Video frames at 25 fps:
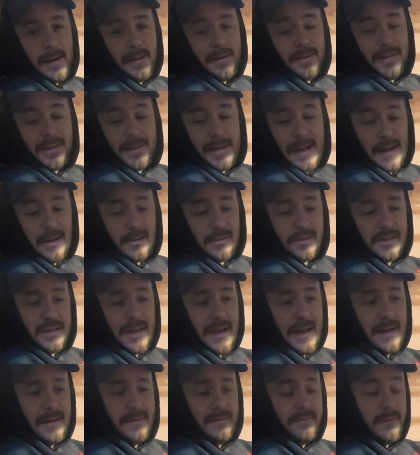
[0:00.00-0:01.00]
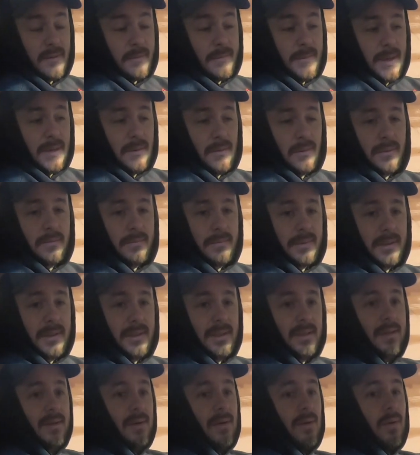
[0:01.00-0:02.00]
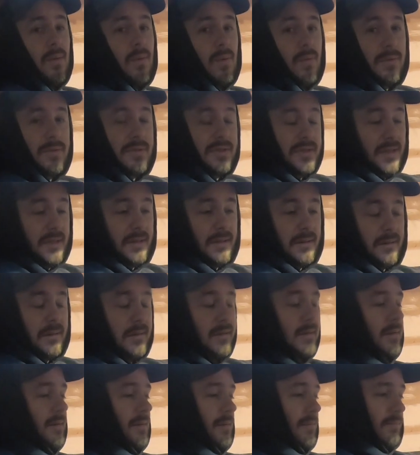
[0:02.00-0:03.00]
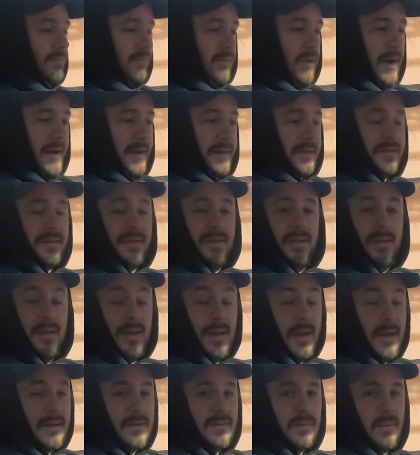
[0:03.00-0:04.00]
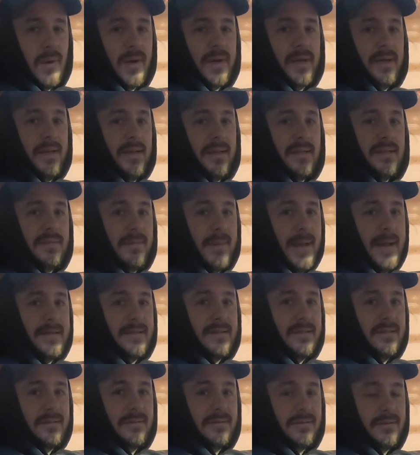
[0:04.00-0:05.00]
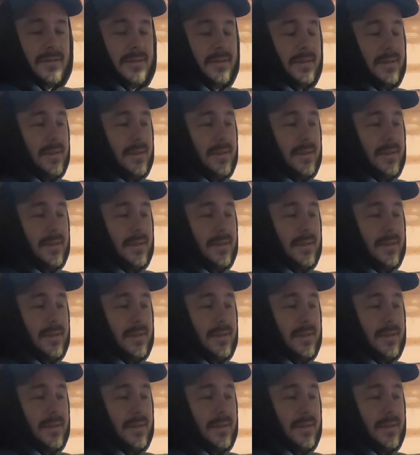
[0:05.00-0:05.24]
The downside for me would be singular price. It's wicked expensive.